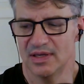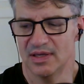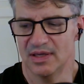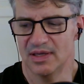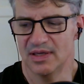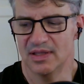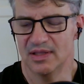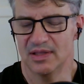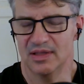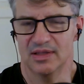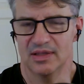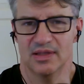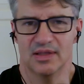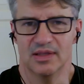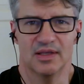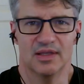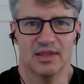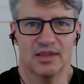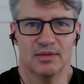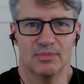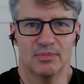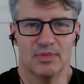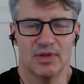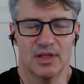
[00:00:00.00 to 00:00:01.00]
in
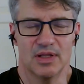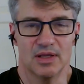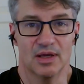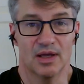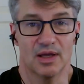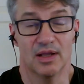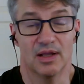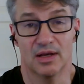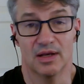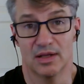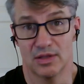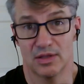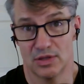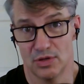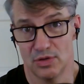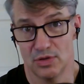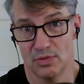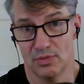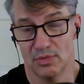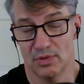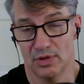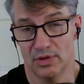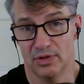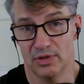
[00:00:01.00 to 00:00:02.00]
the media, and
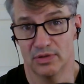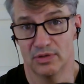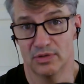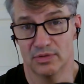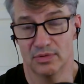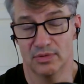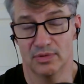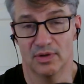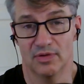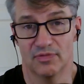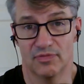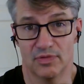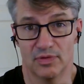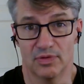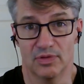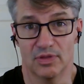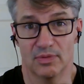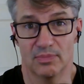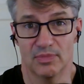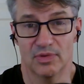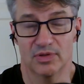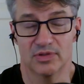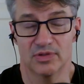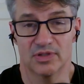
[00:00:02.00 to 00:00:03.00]
you alluded to a few of
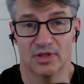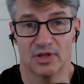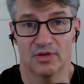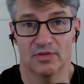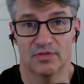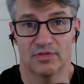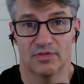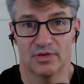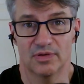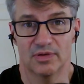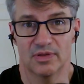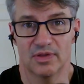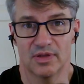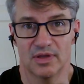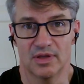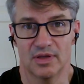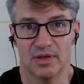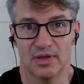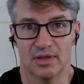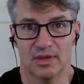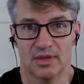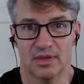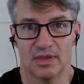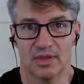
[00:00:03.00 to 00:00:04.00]
them yourself,
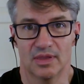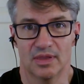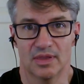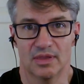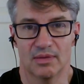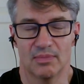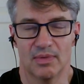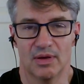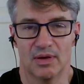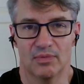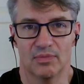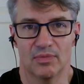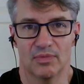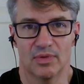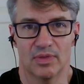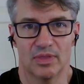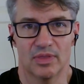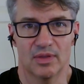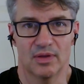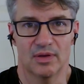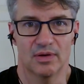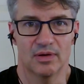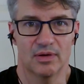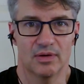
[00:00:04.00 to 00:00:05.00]
the men with
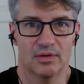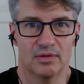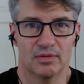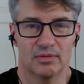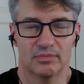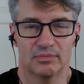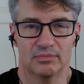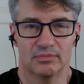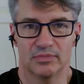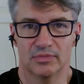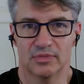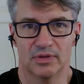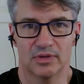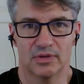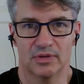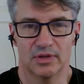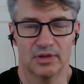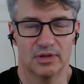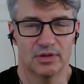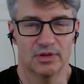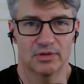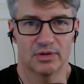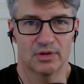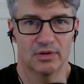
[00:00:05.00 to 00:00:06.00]
their
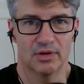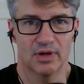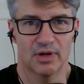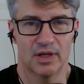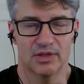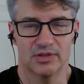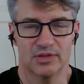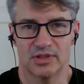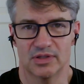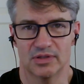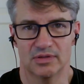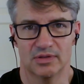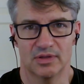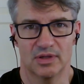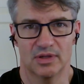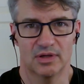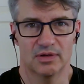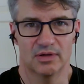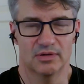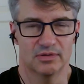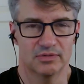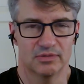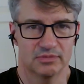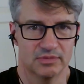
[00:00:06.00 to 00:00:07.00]
little Qurans and
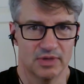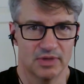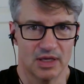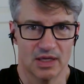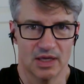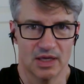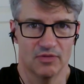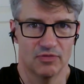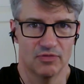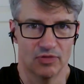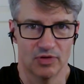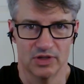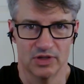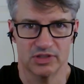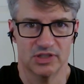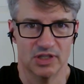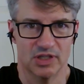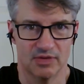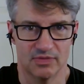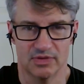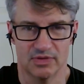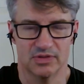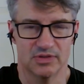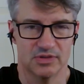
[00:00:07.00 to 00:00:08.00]
their
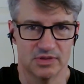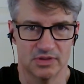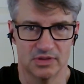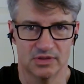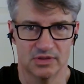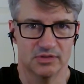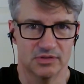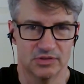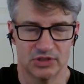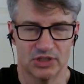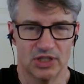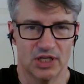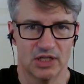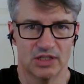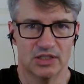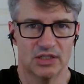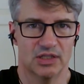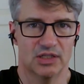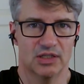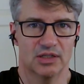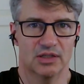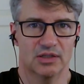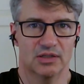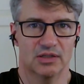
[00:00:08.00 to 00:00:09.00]
AK-47s and
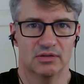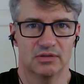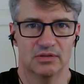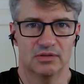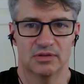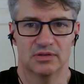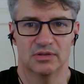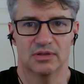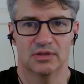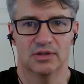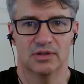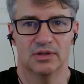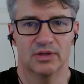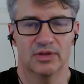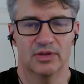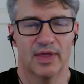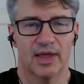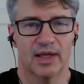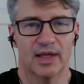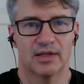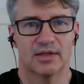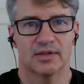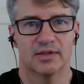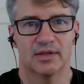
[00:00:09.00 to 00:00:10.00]
chanting and all
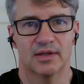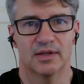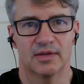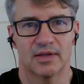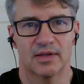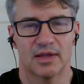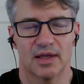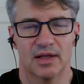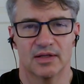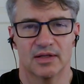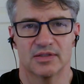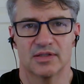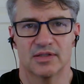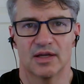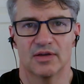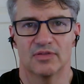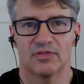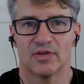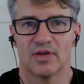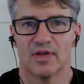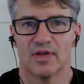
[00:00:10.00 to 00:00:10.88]
that kind of stuff.